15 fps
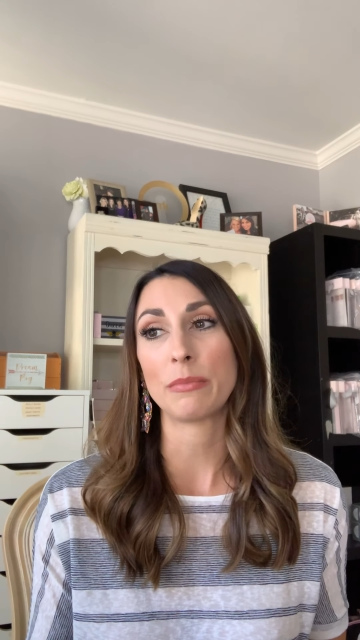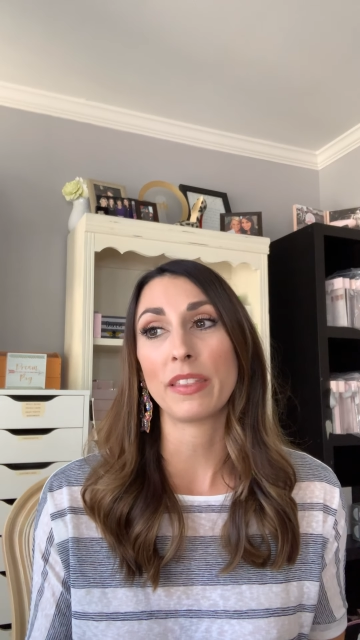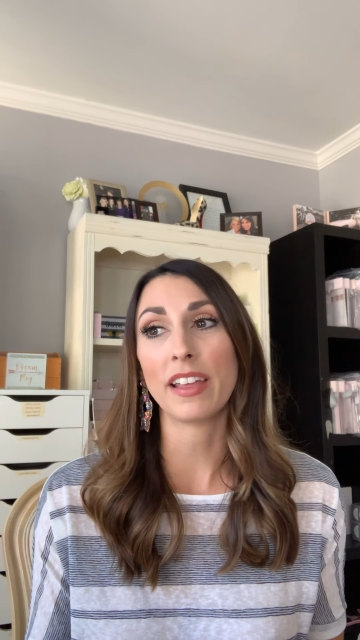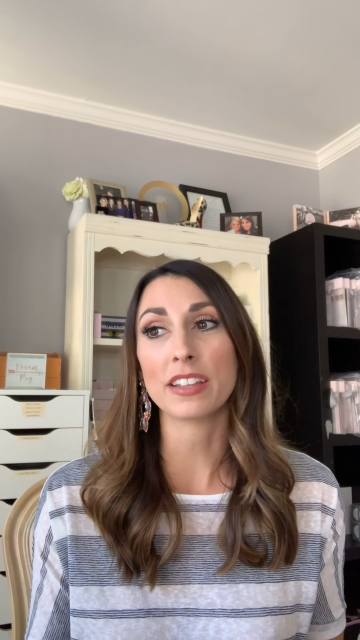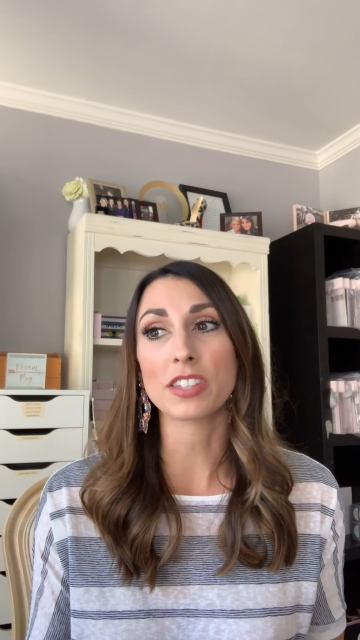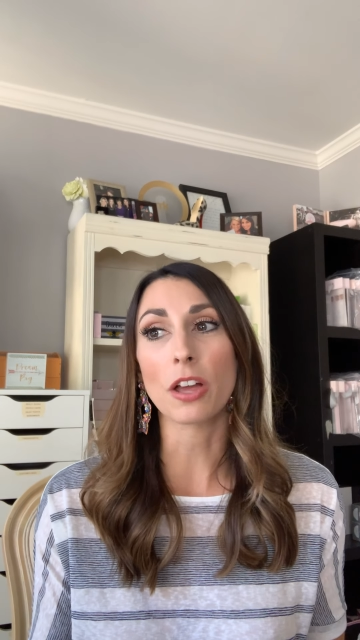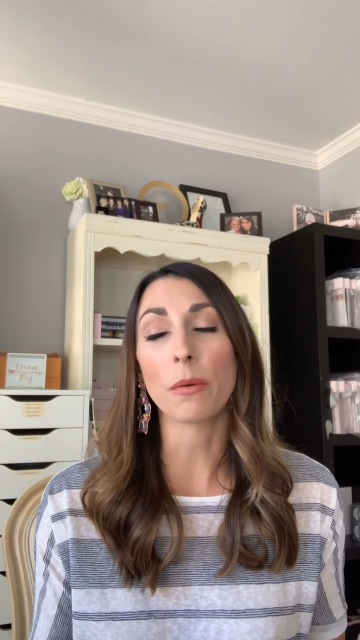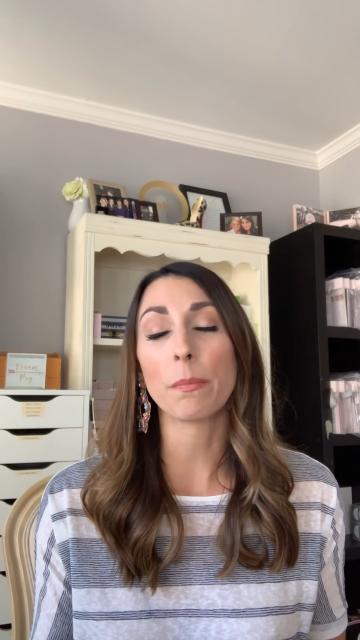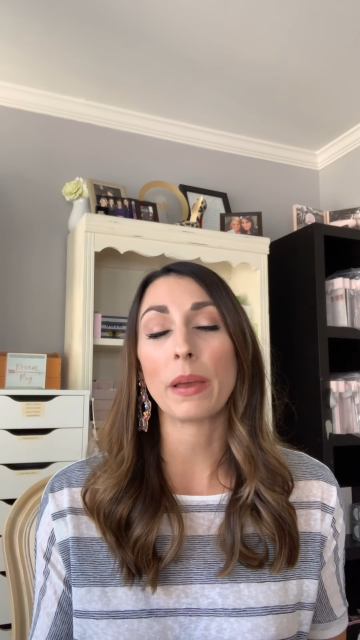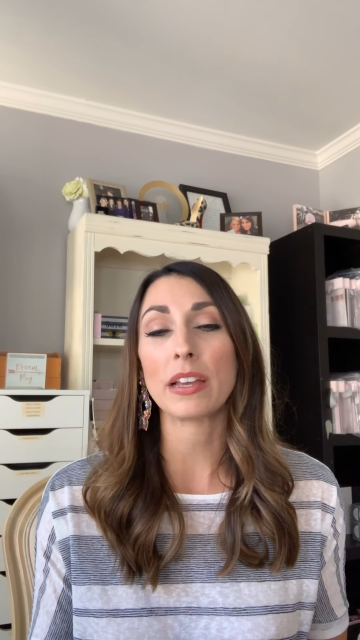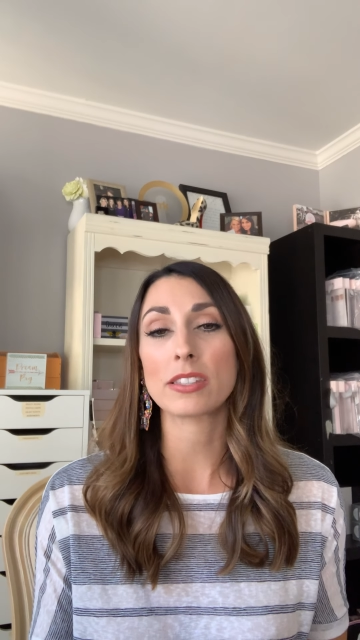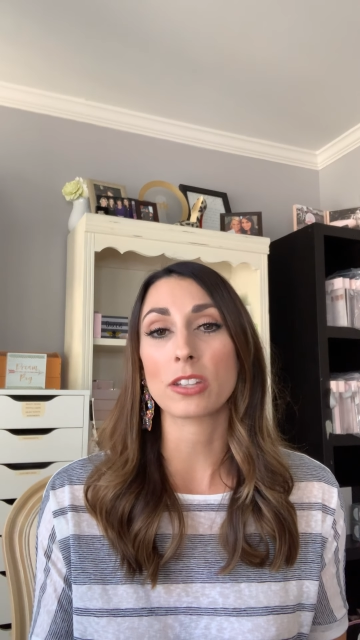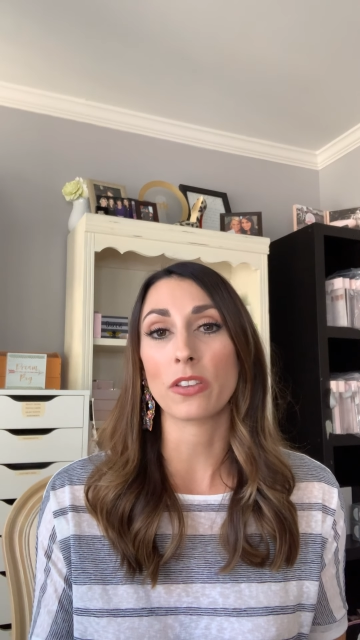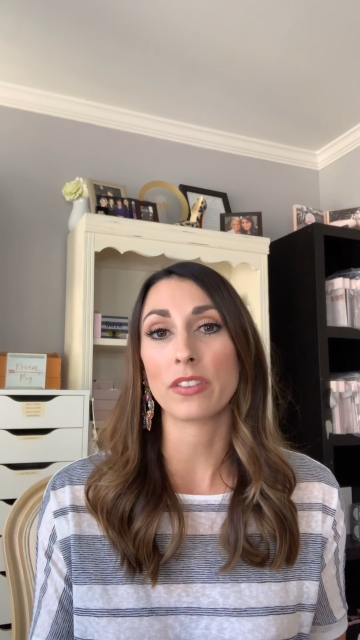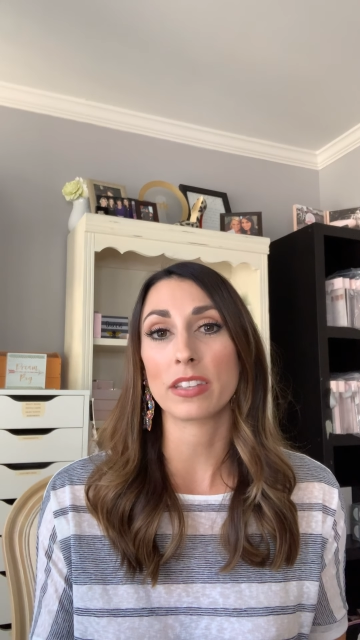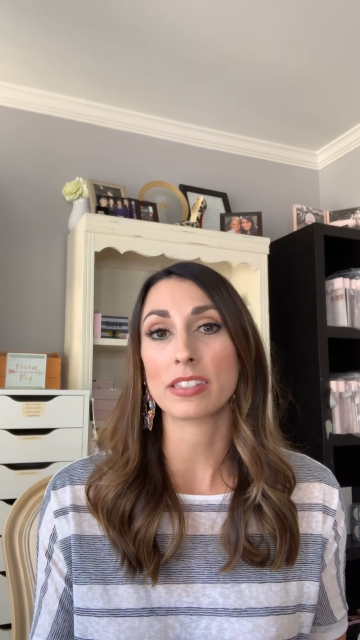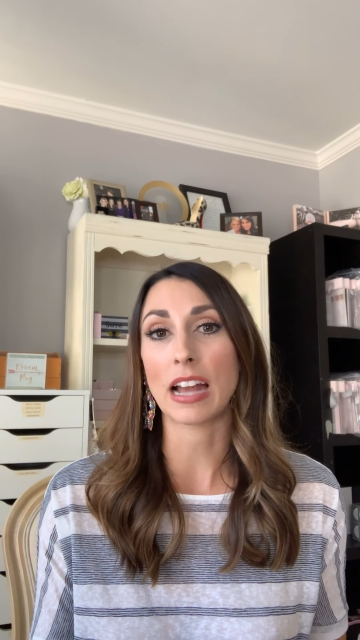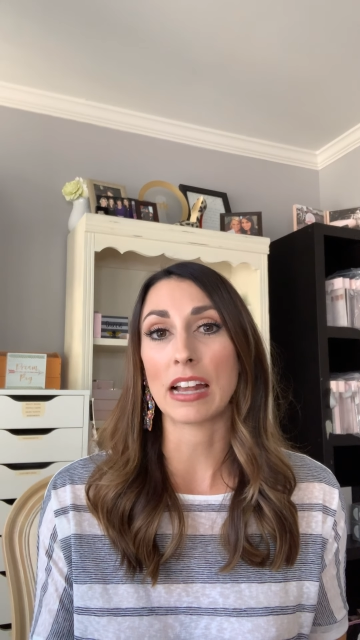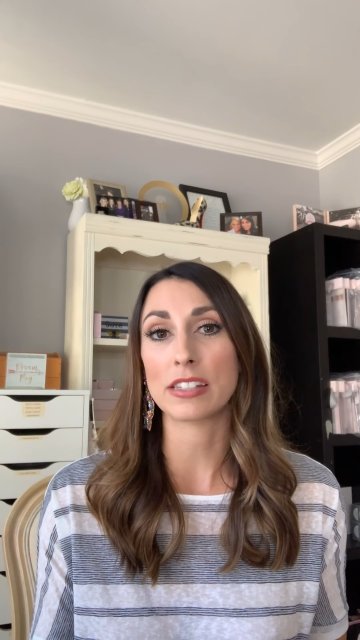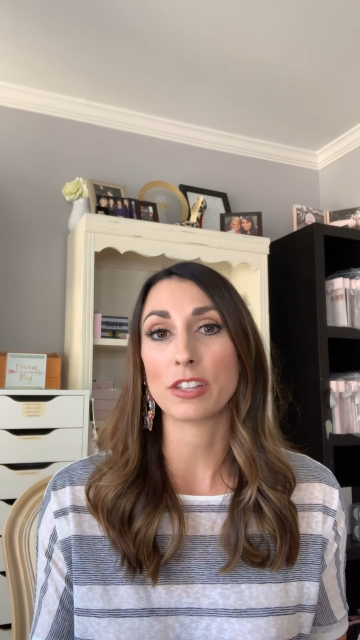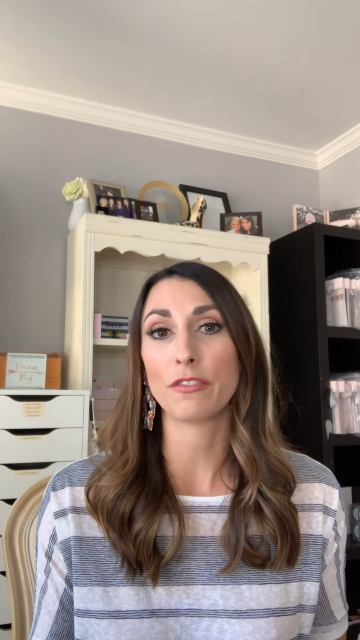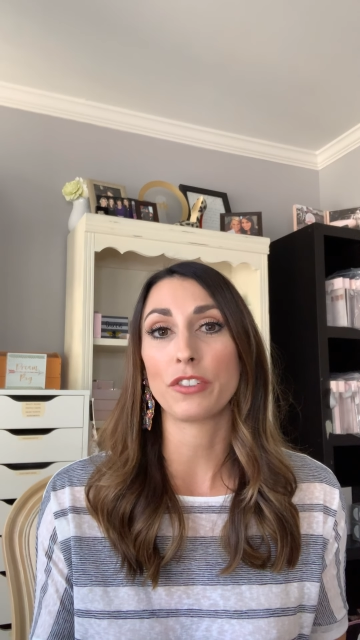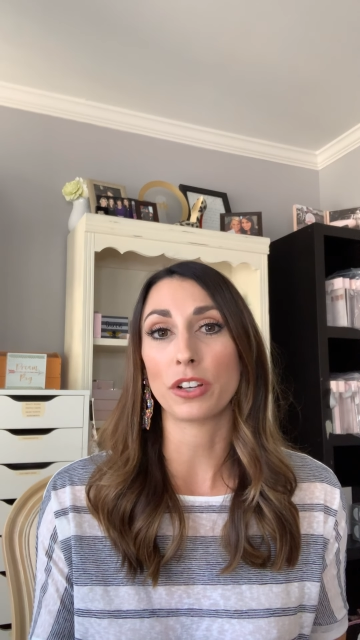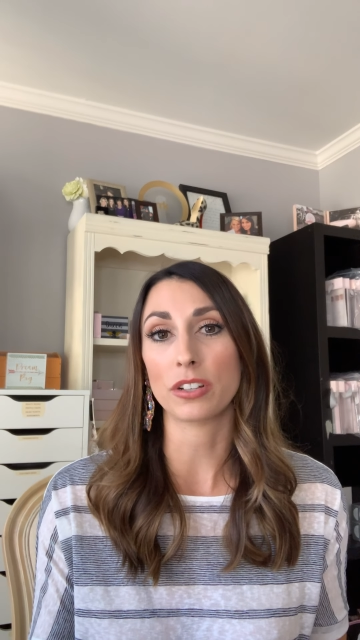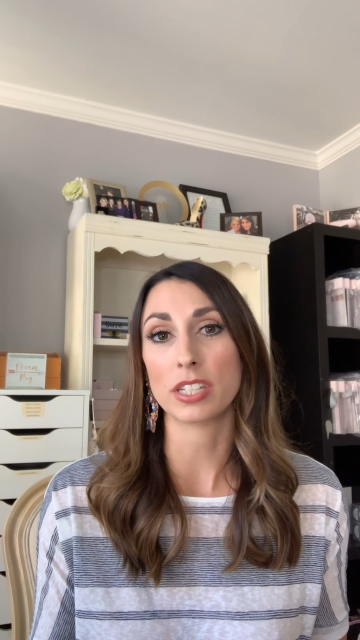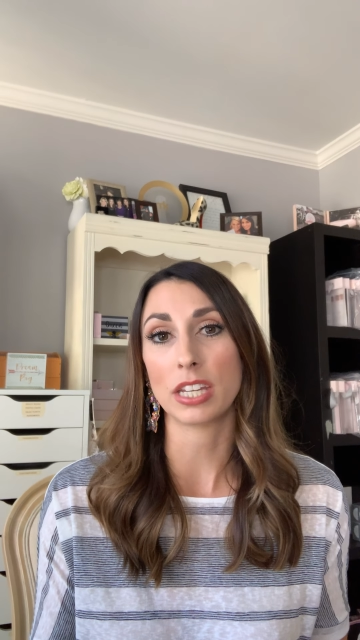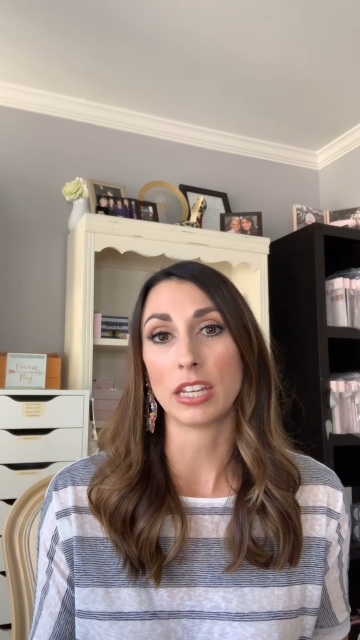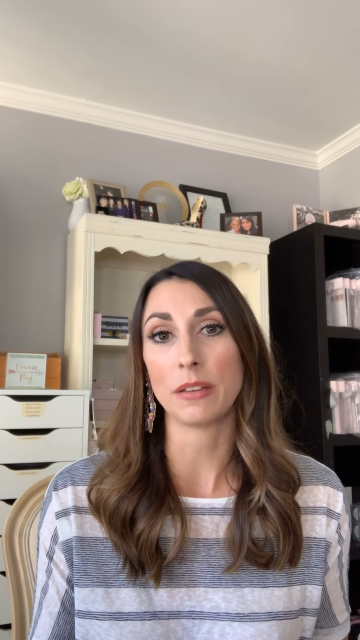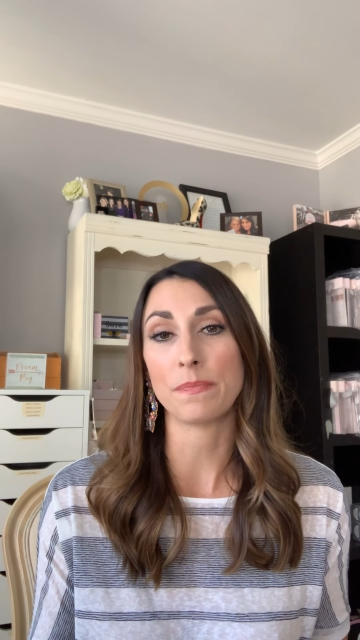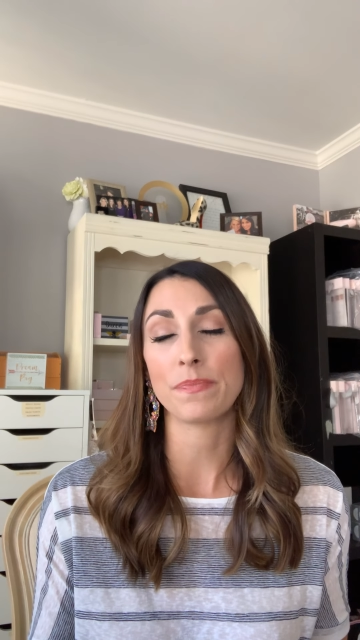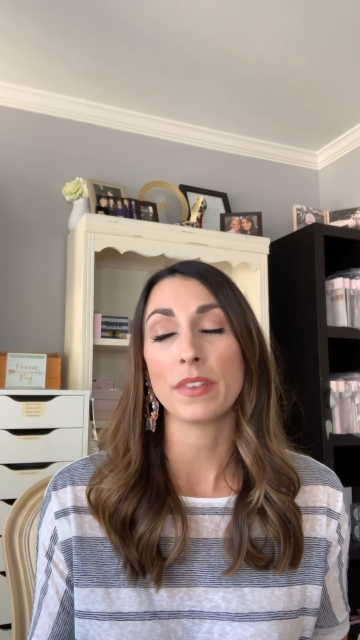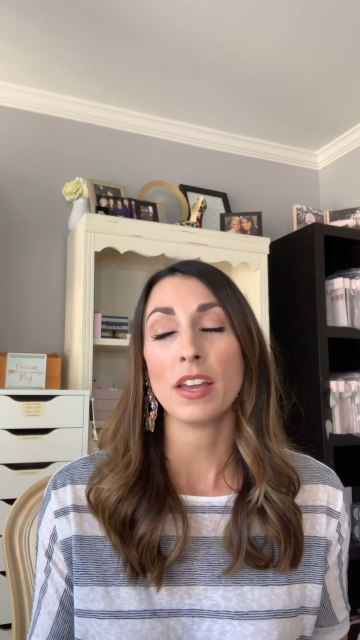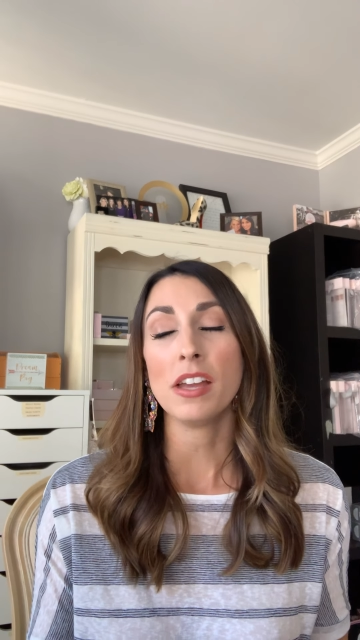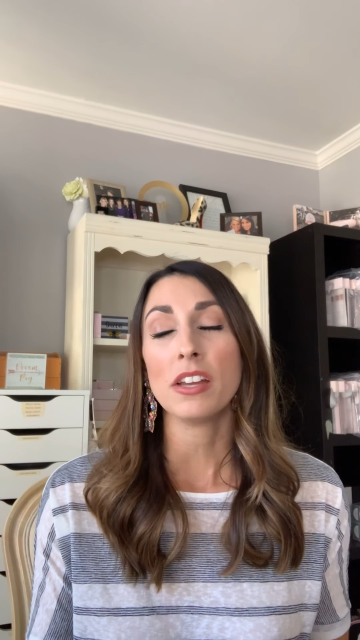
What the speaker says: And that's all based on the size of your team.